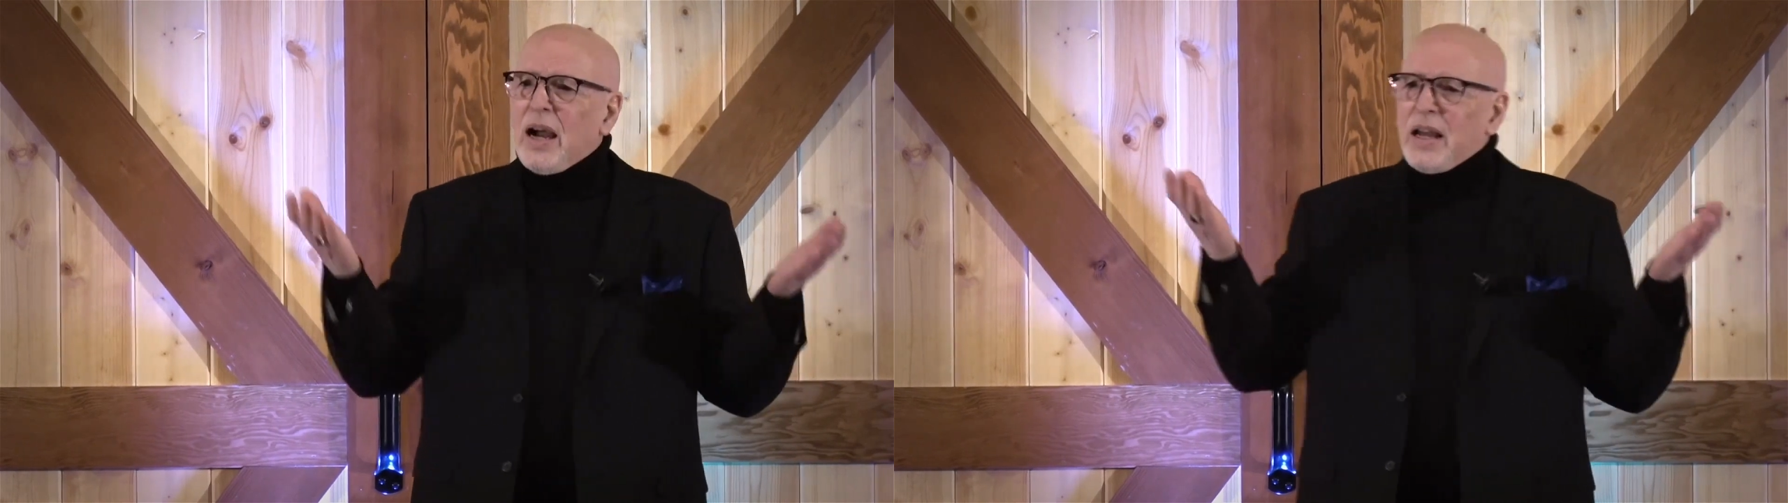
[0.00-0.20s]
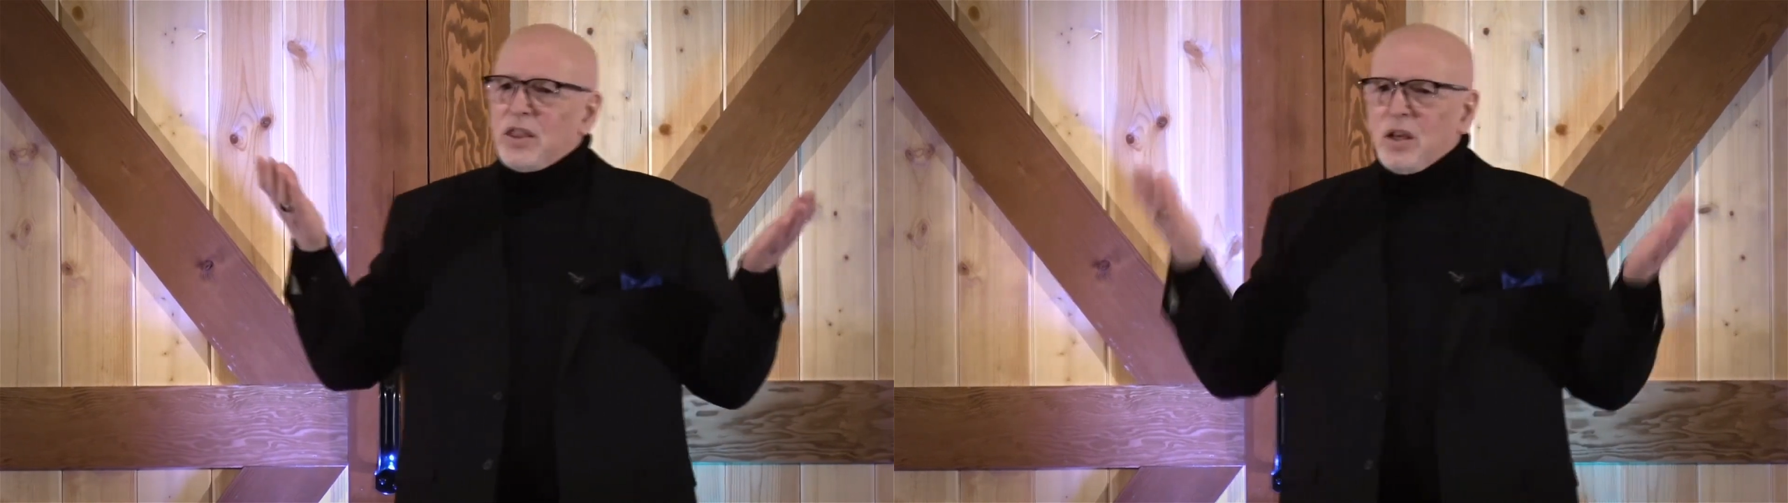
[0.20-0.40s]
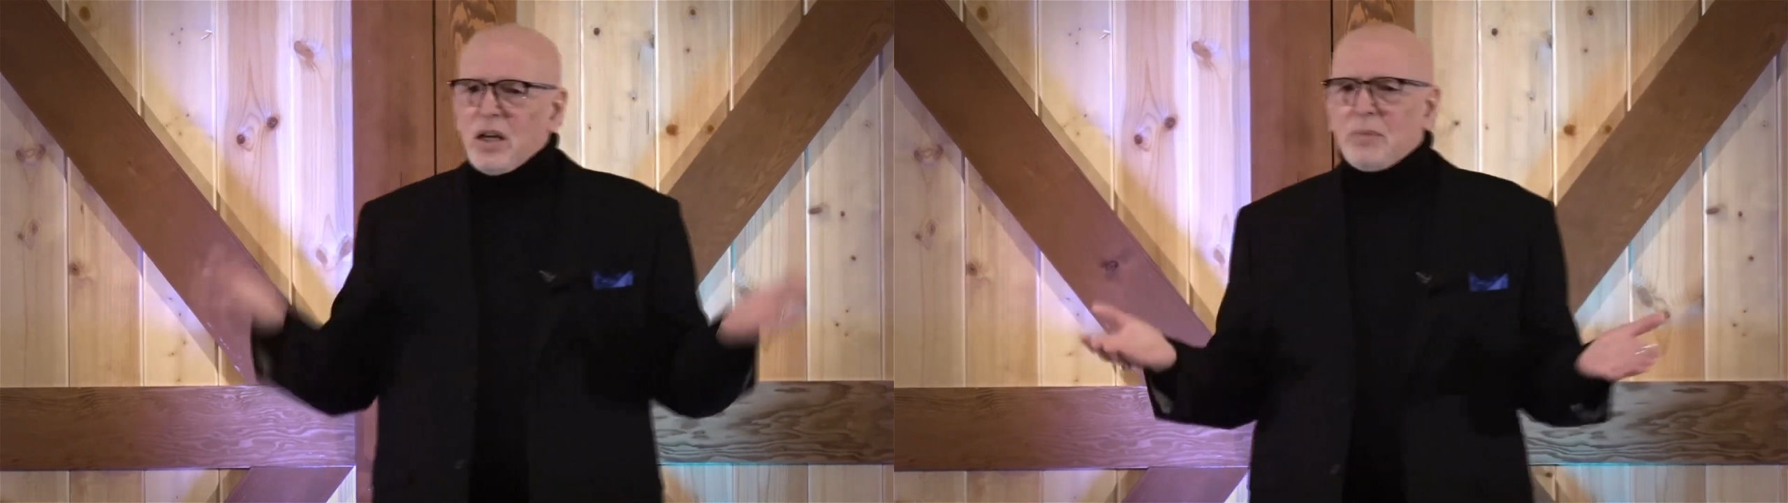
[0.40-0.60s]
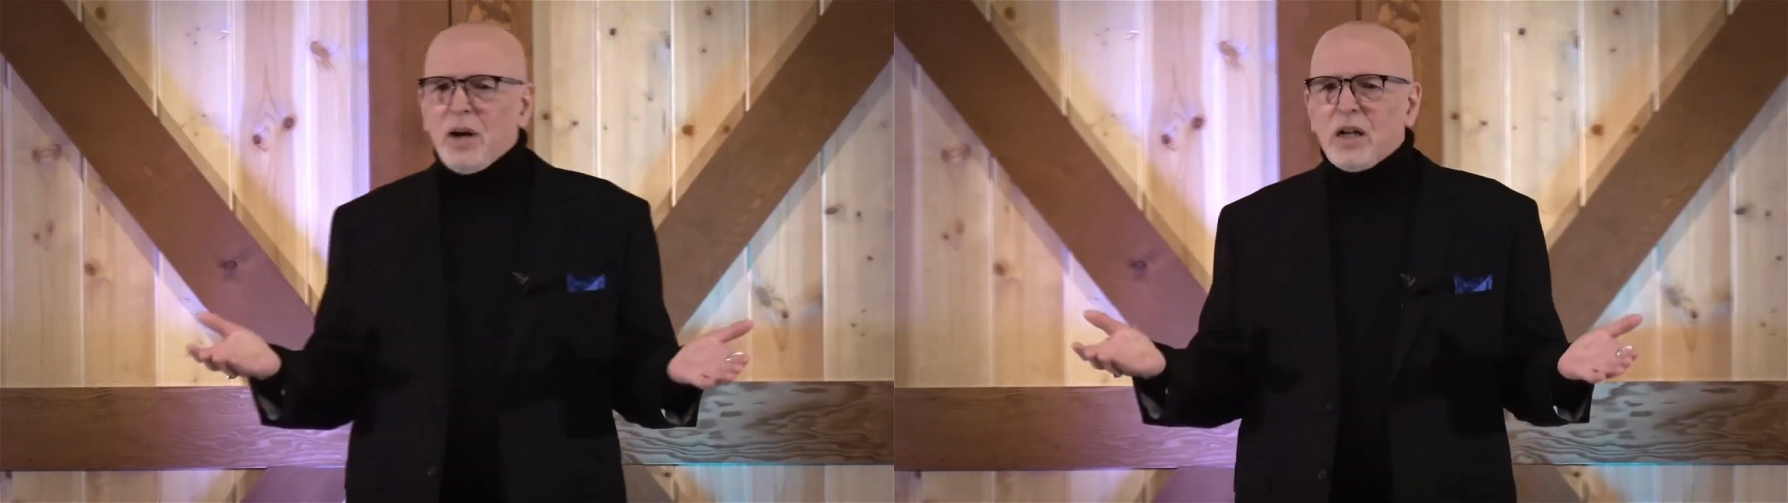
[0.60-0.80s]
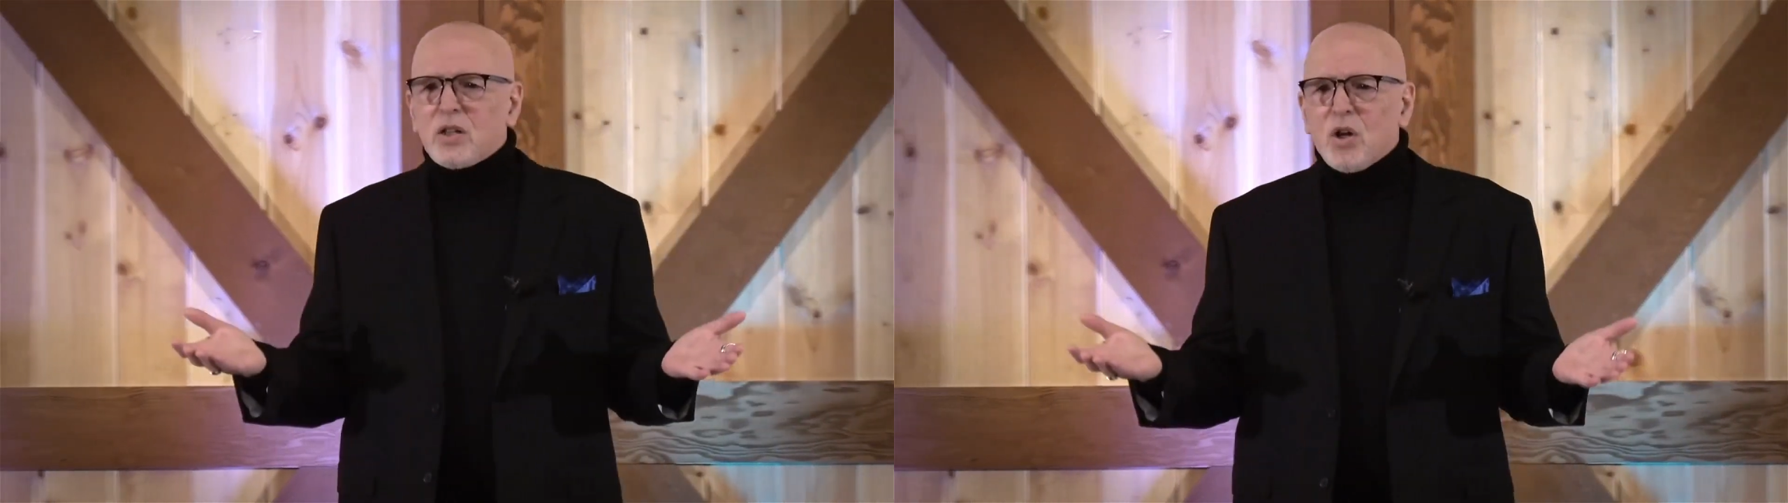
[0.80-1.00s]
I thought
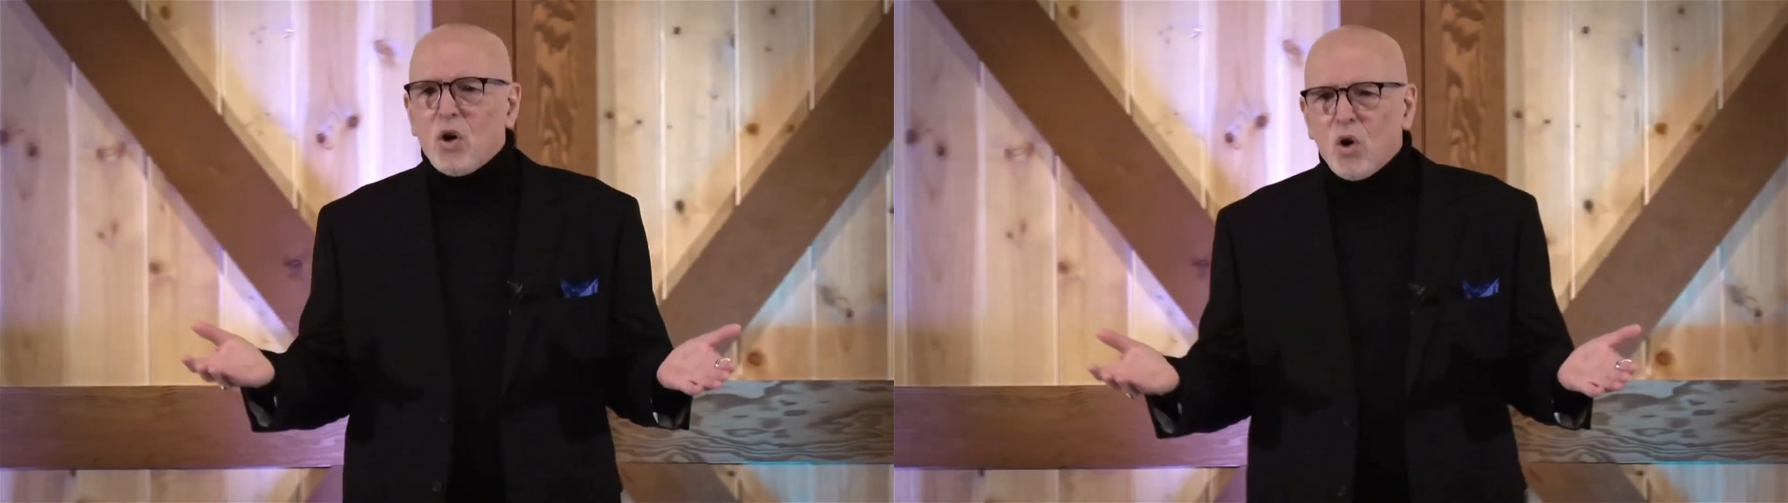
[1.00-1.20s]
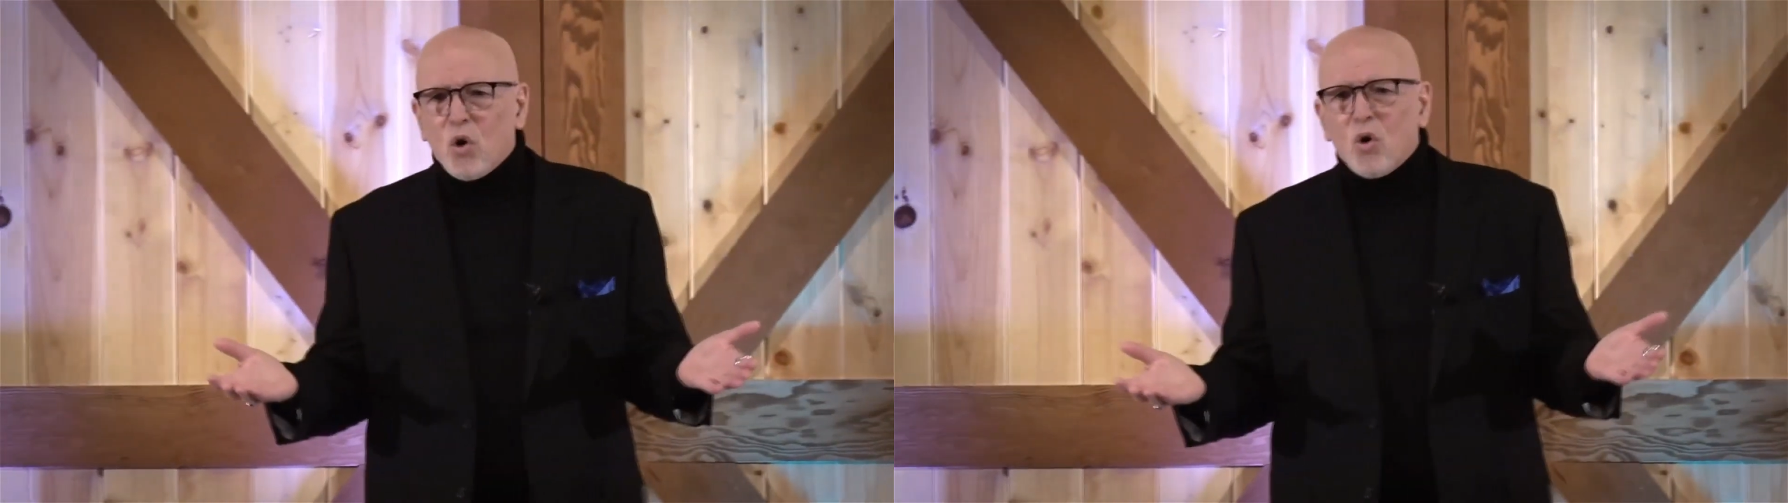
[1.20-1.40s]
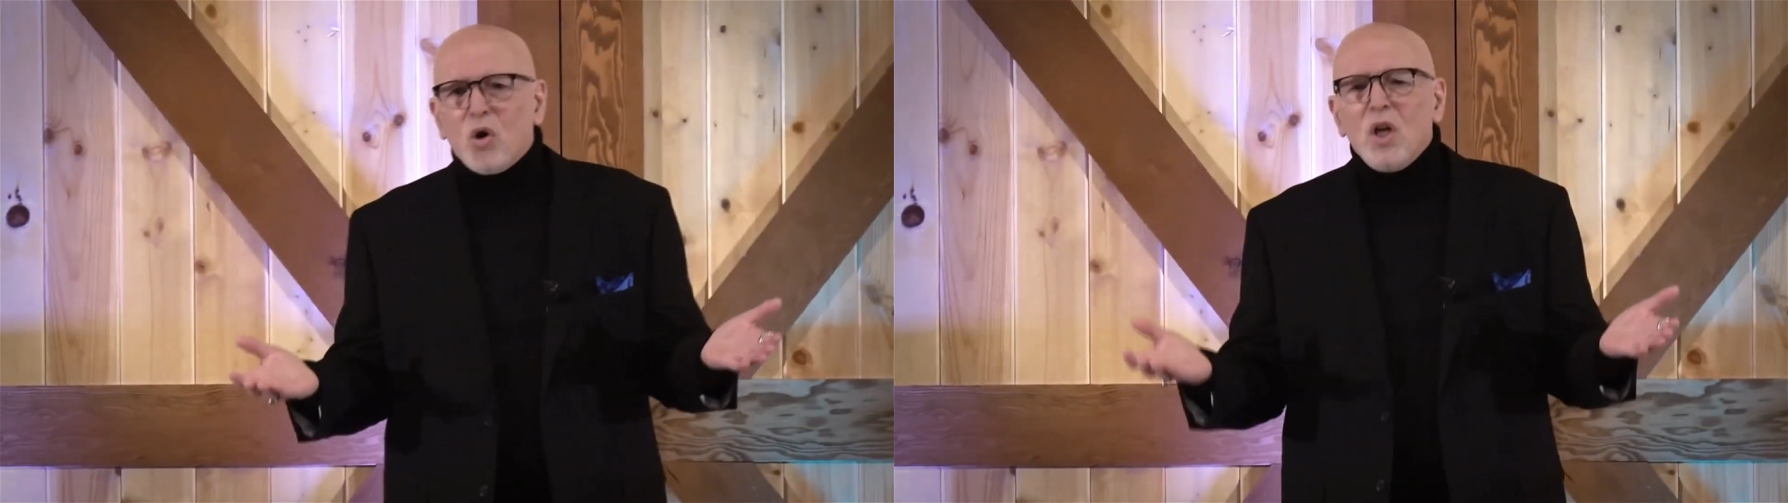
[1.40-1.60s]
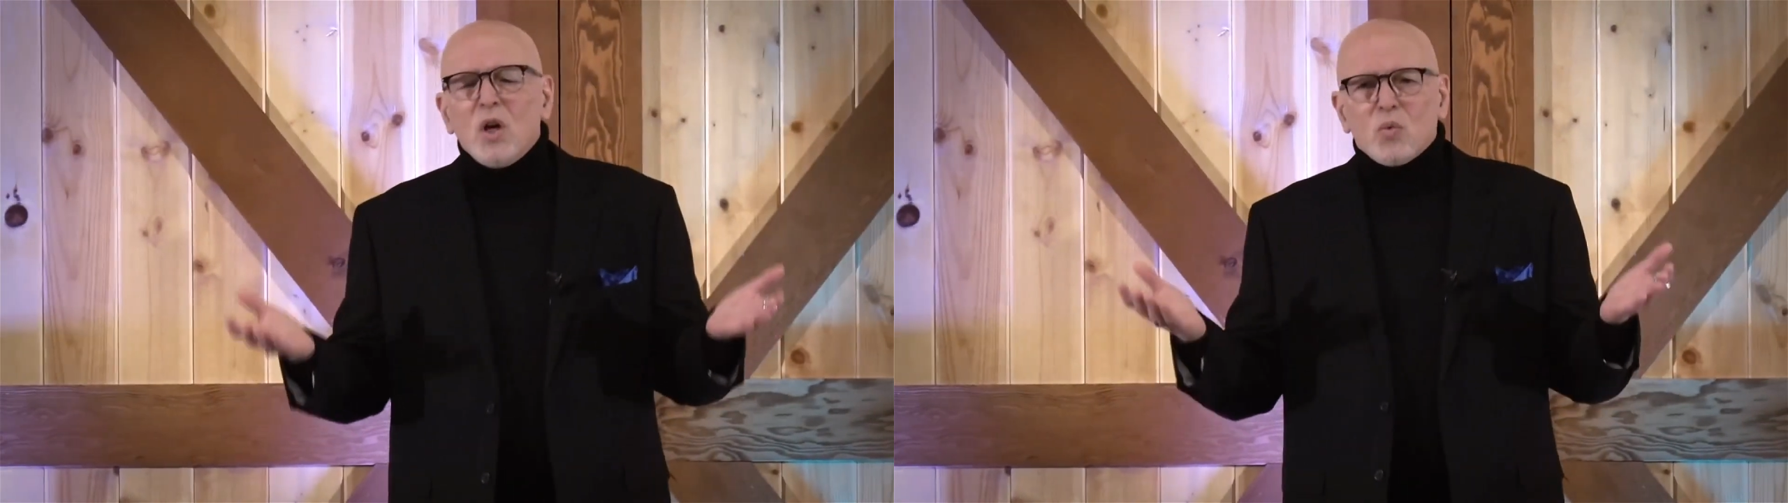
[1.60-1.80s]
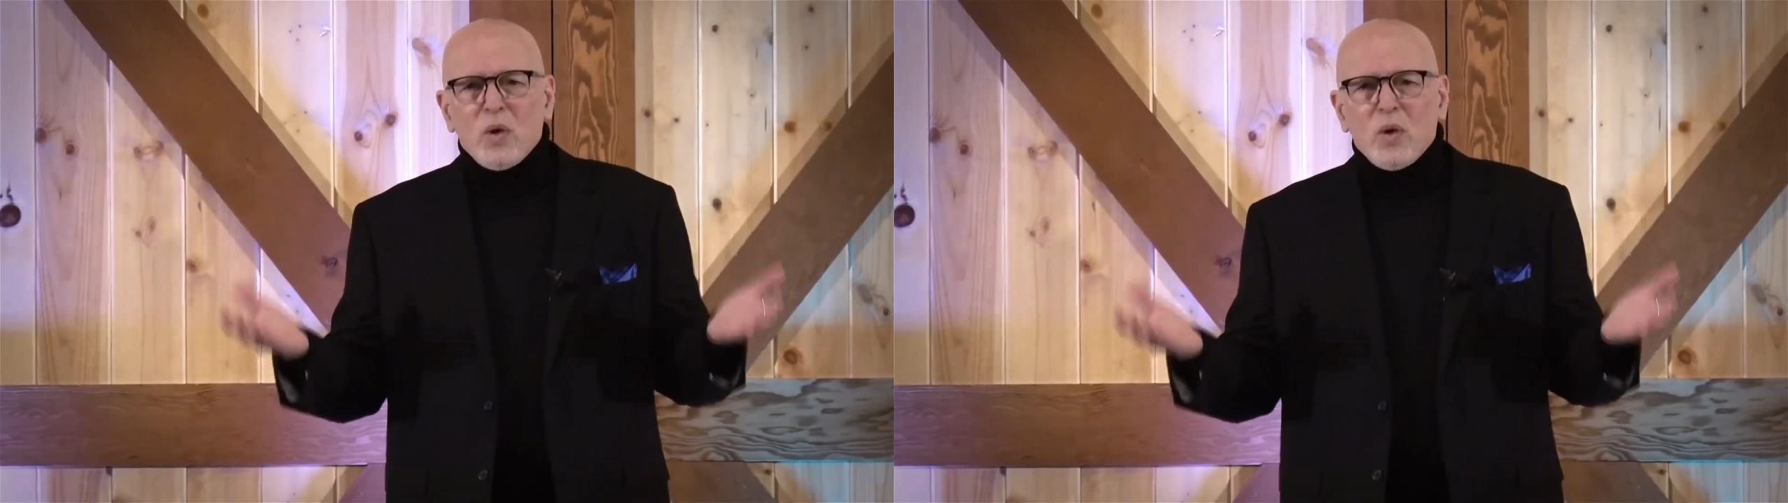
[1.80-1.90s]
about it the whole